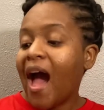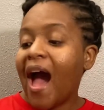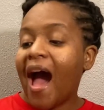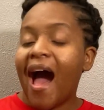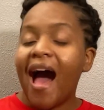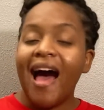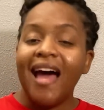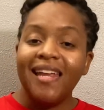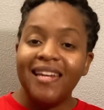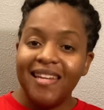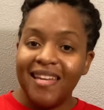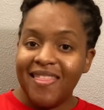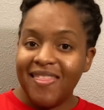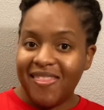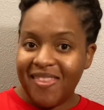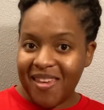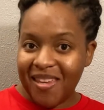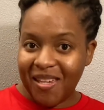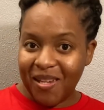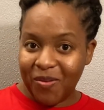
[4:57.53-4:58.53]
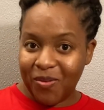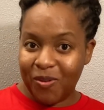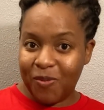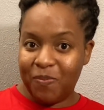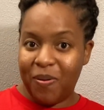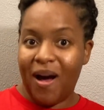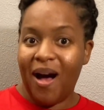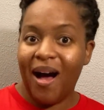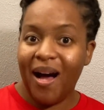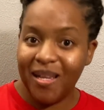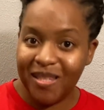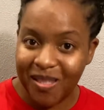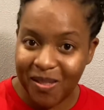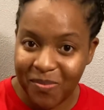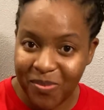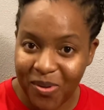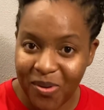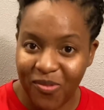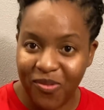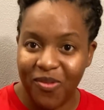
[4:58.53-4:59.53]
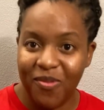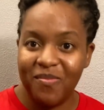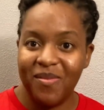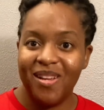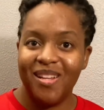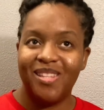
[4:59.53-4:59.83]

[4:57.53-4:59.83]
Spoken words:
I didn't think it was possible for me